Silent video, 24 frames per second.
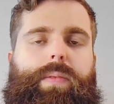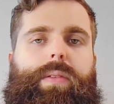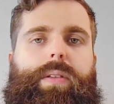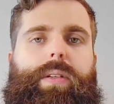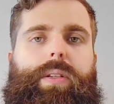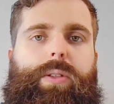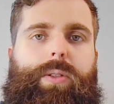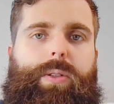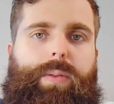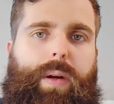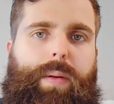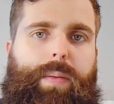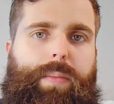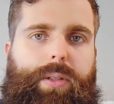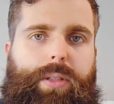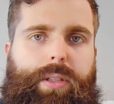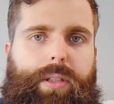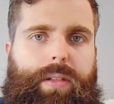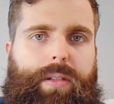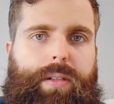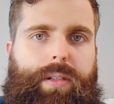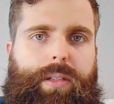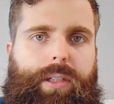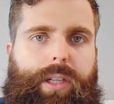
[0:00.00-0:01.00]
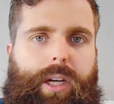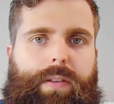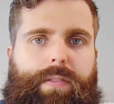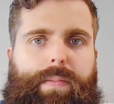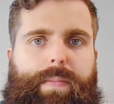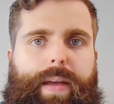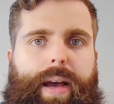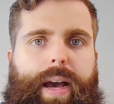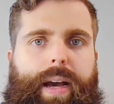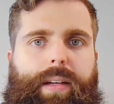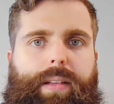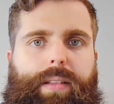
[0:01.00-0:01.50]
It was published in Discover
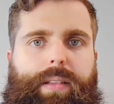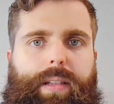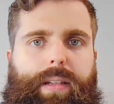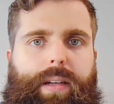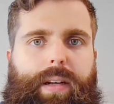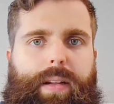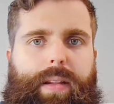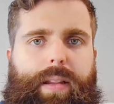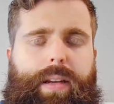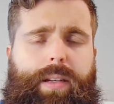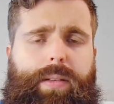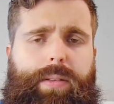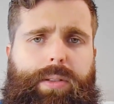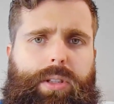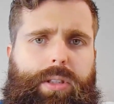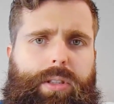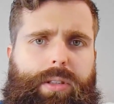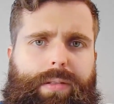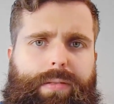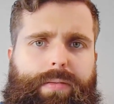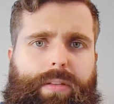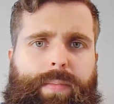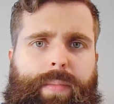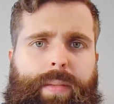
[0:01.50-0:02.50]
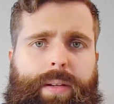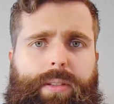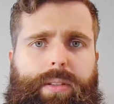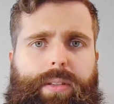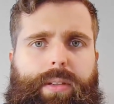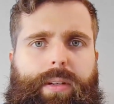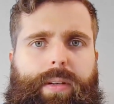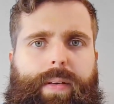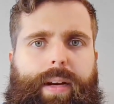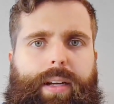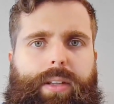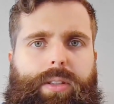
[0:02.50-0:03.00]
Magazine. I think it was just a few months
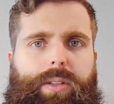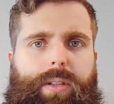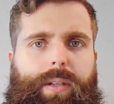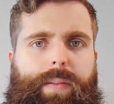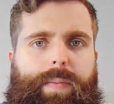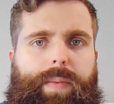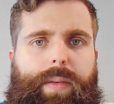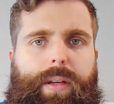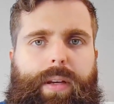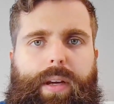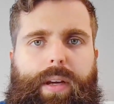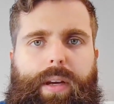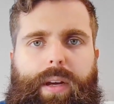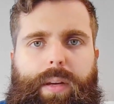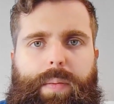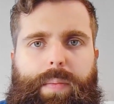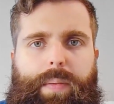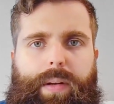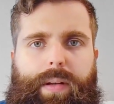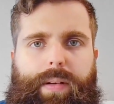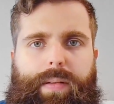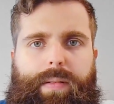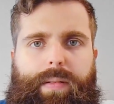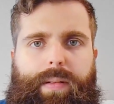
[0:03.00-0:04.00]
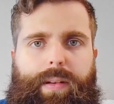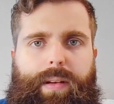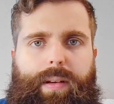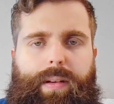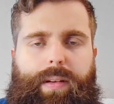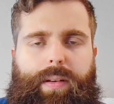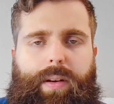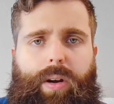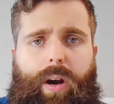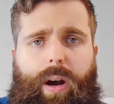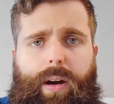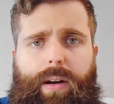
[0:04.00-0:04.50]
ago, actually. But
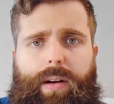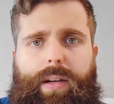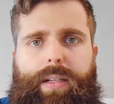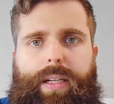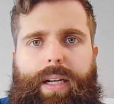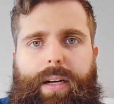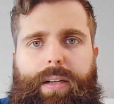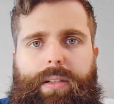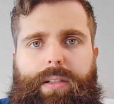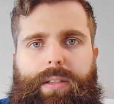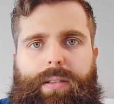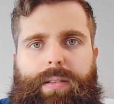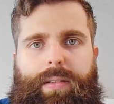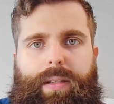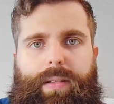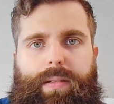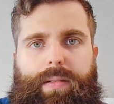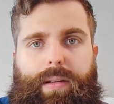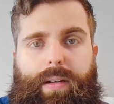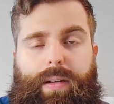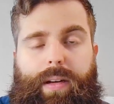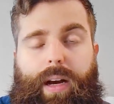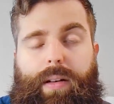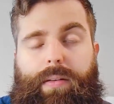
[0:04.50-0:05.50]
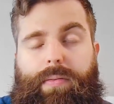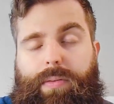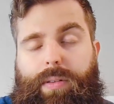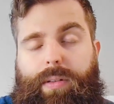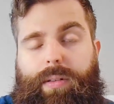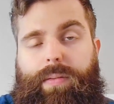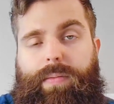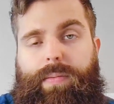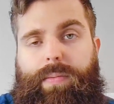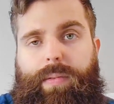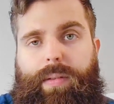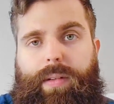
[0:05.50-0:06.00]
it caught our attention, and not
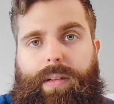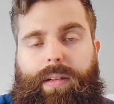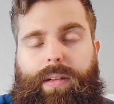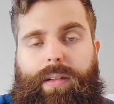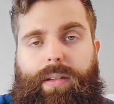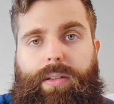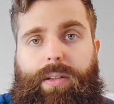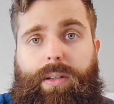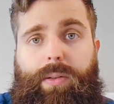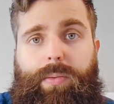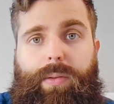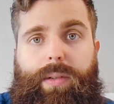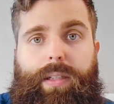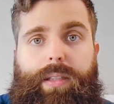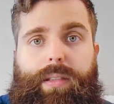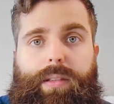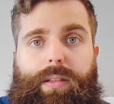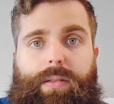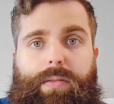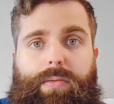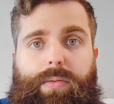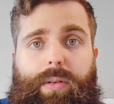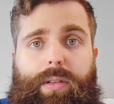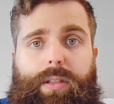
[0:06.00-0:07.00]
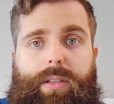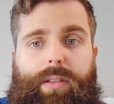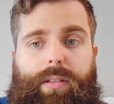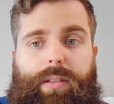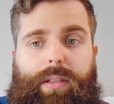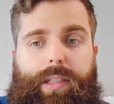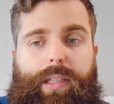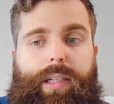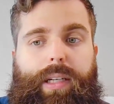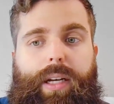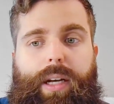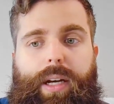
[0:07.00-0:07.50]
for a good reason,
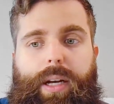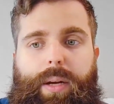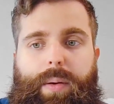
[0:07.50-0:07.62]
unfortunately.